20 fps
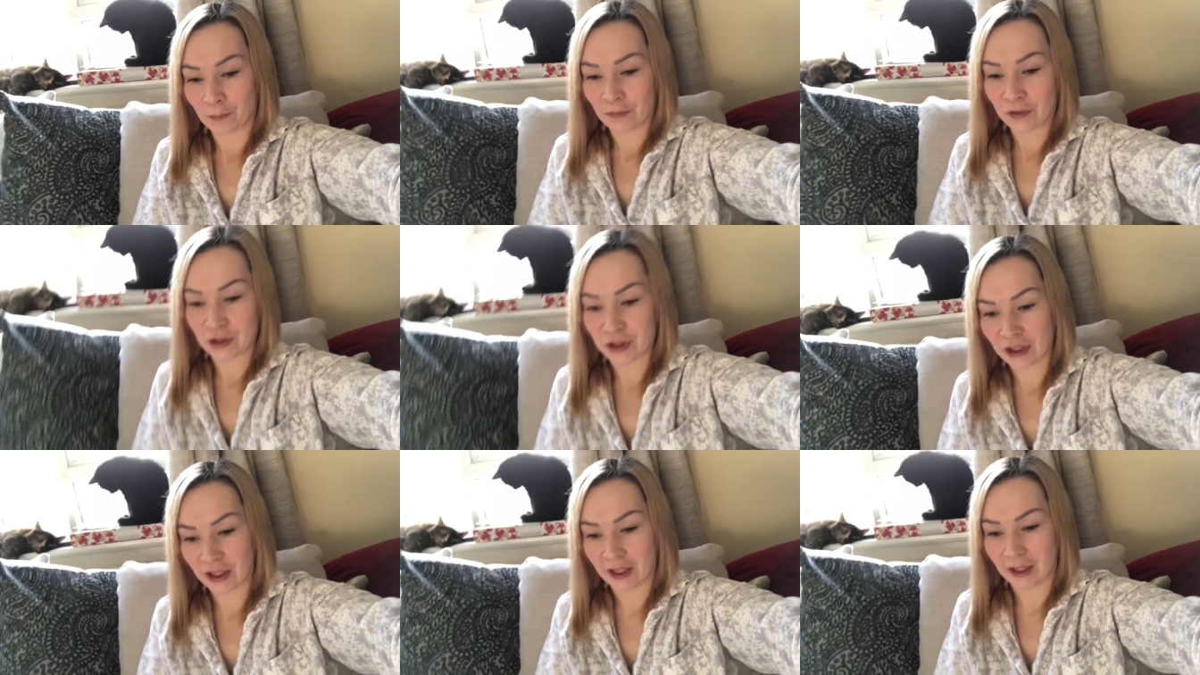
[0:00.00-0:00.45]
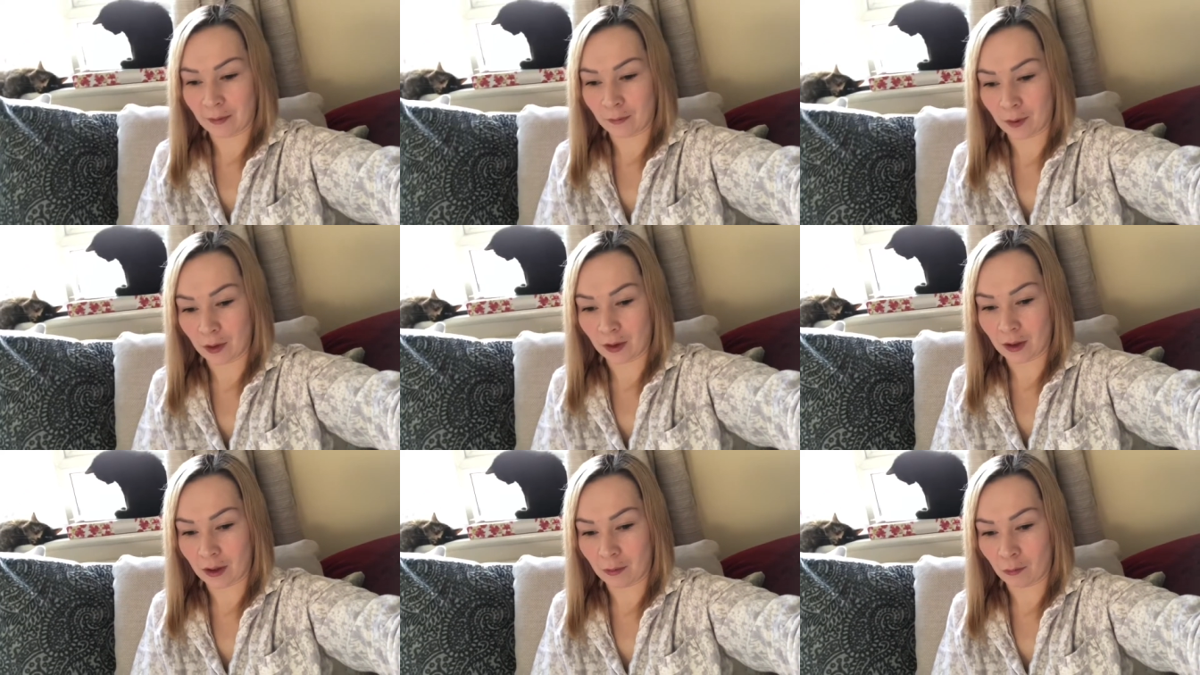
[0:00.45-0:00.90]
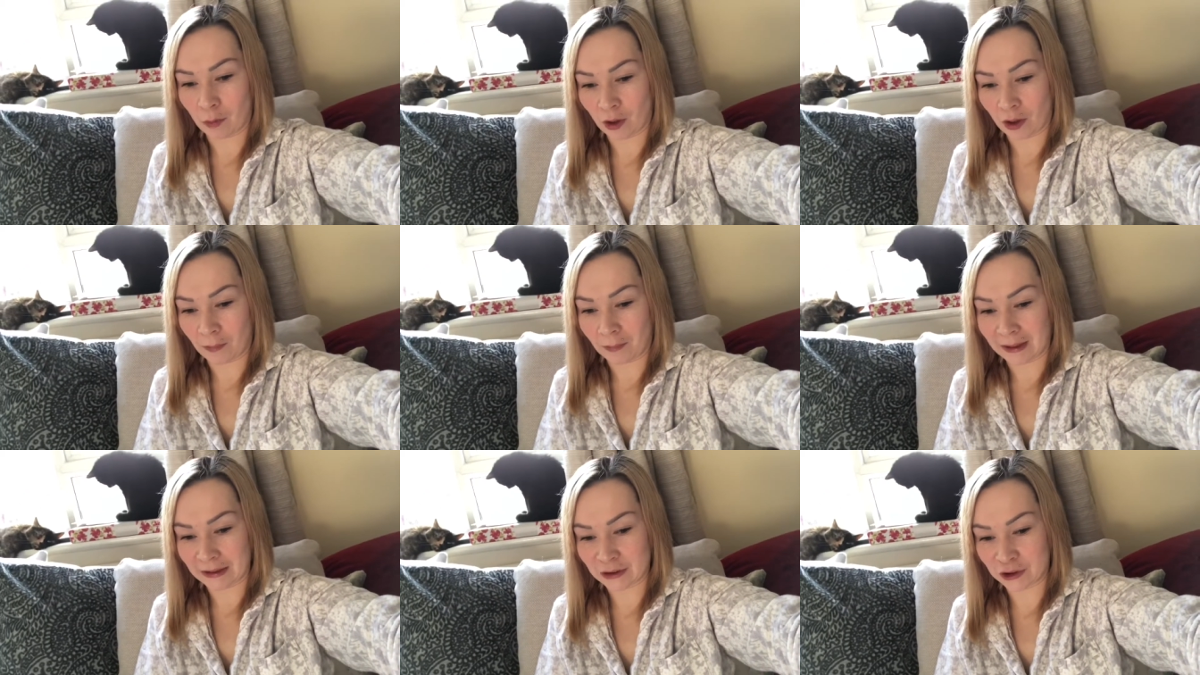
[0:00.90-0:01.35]
So
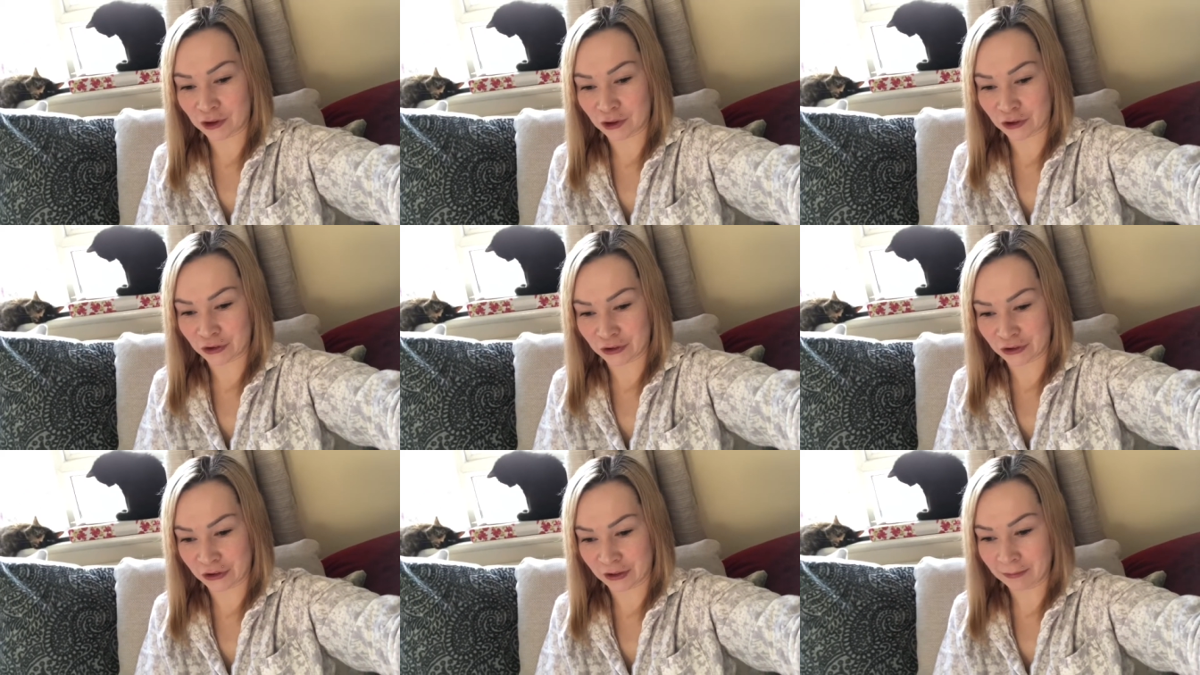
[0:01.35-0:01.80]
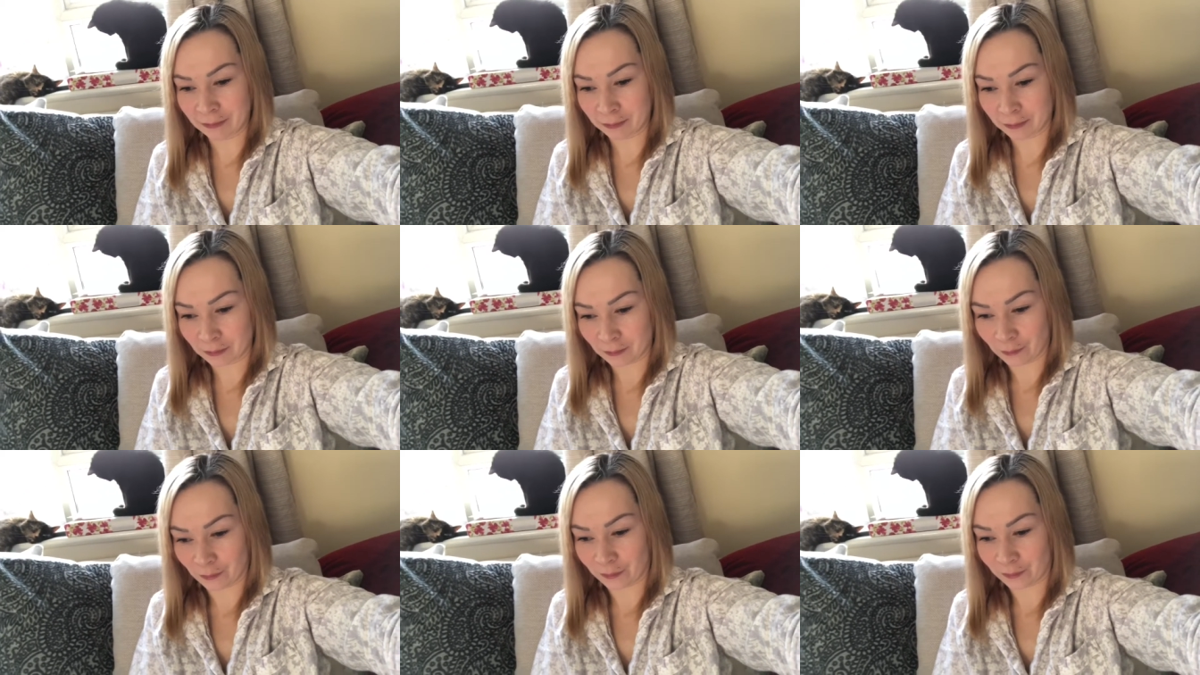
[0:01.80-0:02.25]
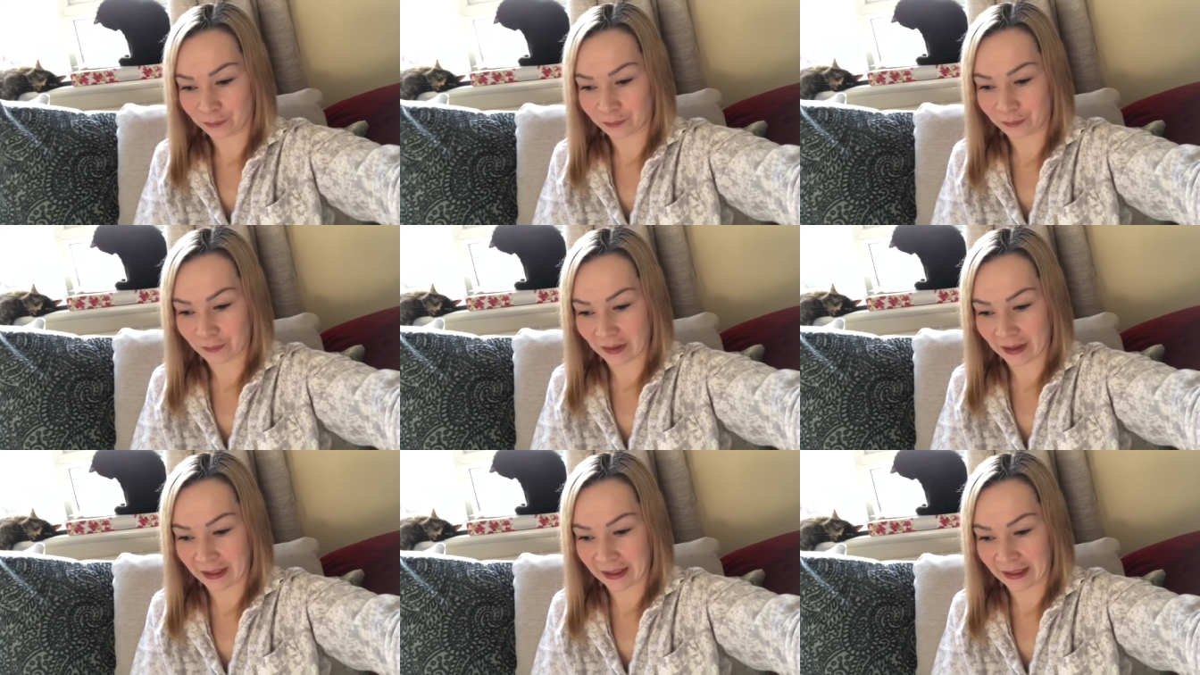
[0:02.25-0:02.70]
what I might just do
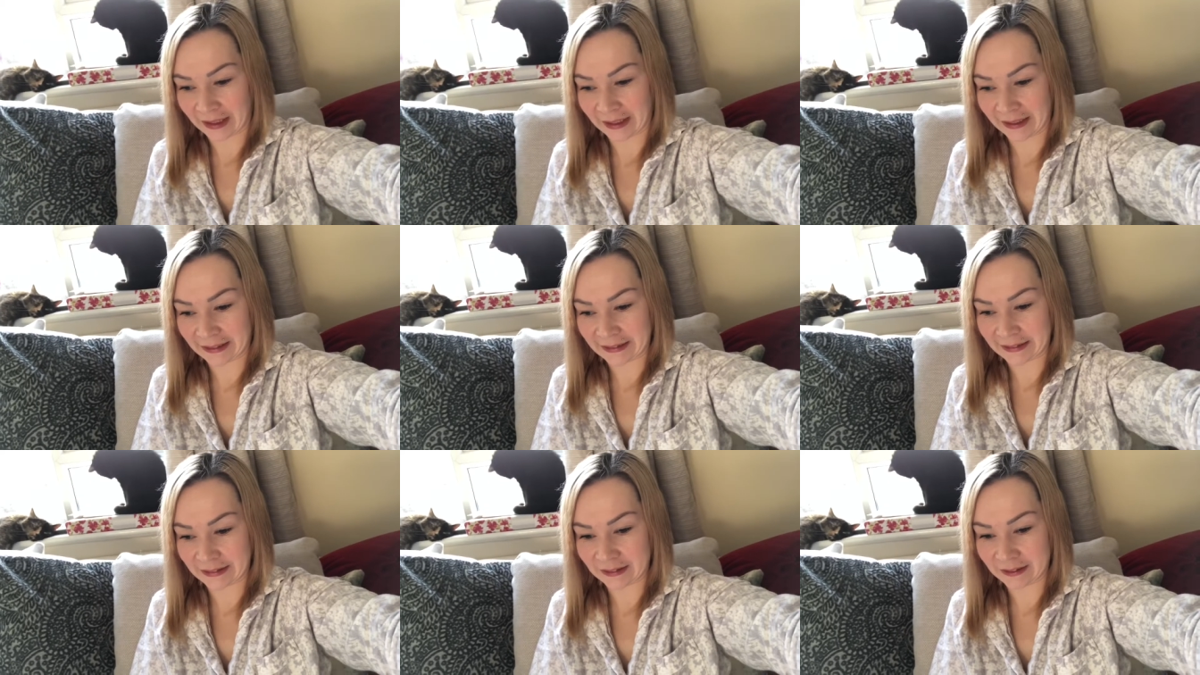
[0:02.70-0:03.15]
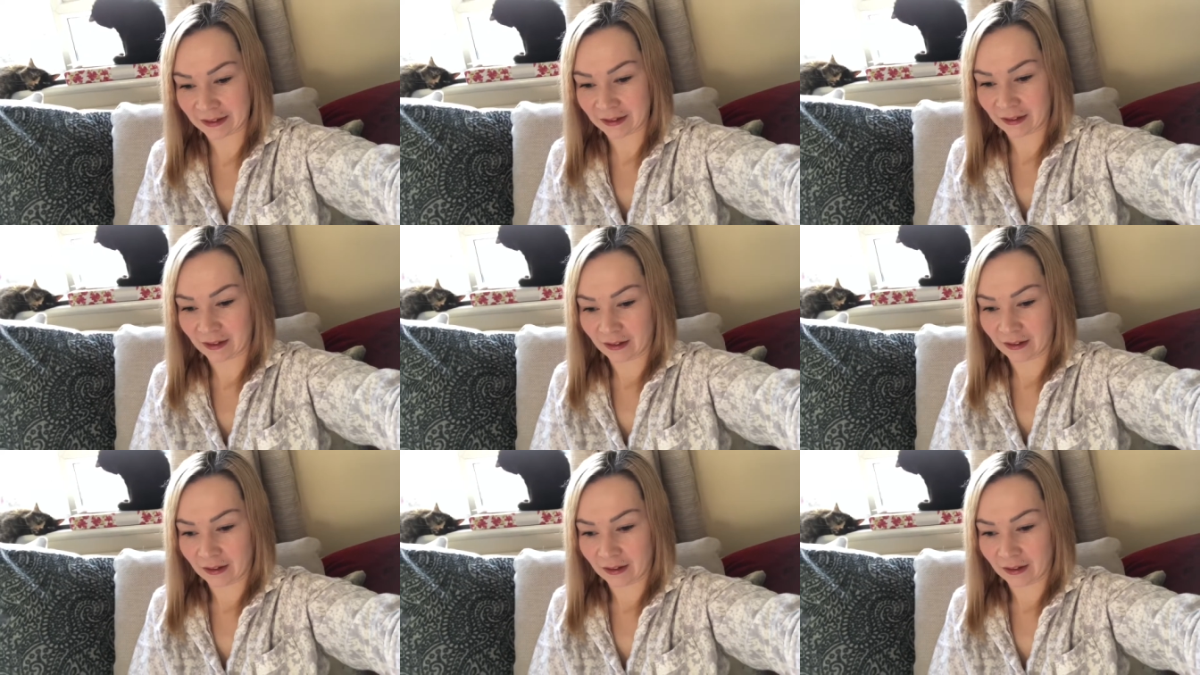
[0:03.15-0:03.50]
is